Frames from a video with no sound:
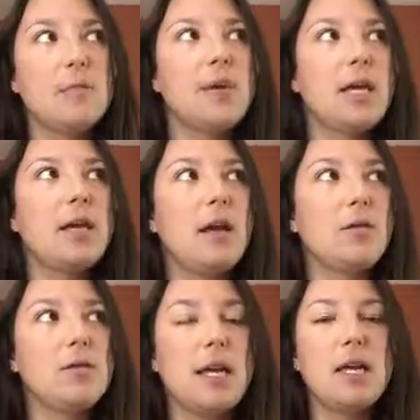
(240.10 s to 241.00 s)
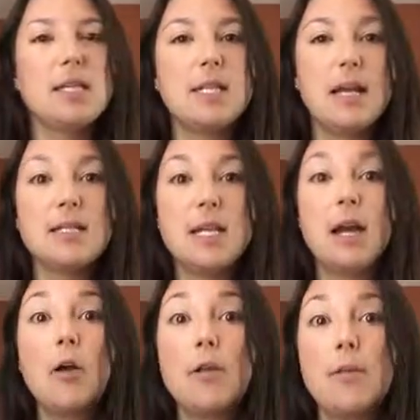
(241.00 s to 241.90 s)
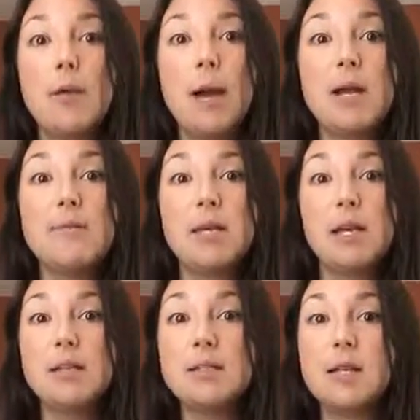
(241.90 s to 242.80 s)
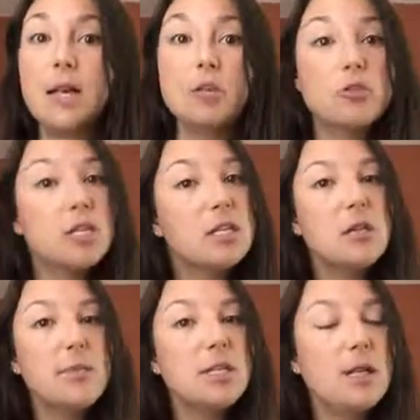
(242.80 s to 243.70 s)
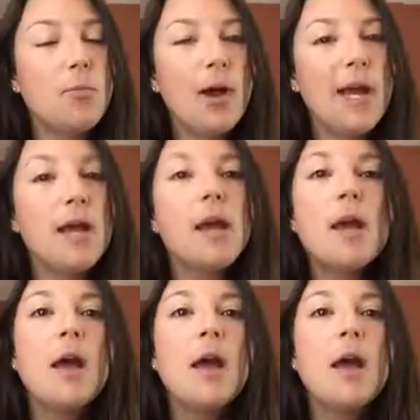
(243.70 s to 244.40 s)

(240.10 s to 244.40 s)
up picking out things that stuck out in their mind because it interested them in some way,